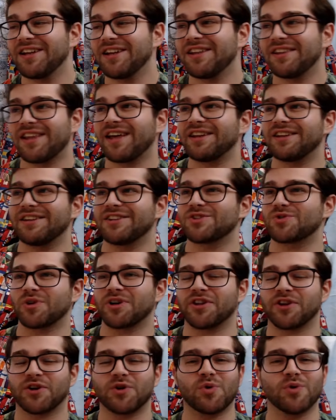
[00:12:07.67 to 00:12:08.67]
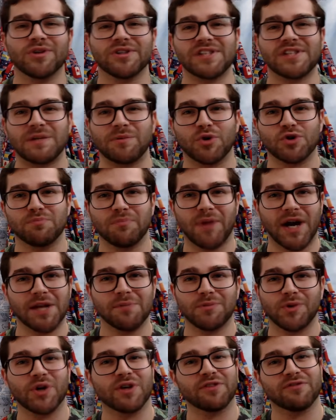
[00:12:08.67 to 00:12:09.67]
That is one of the coolest and most
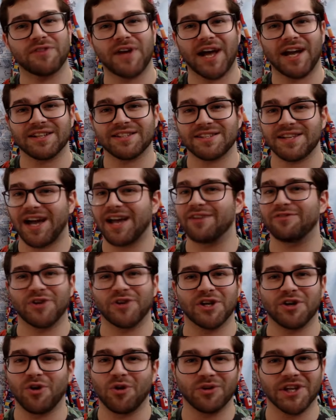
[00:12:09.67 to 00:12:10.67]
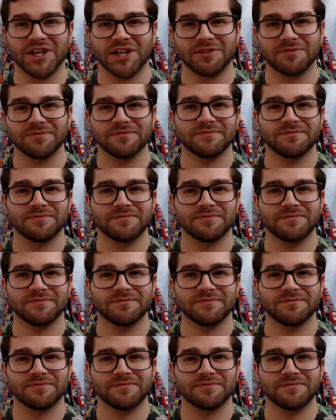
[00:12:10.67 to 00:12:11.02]
mind-blowing facts I have read all day.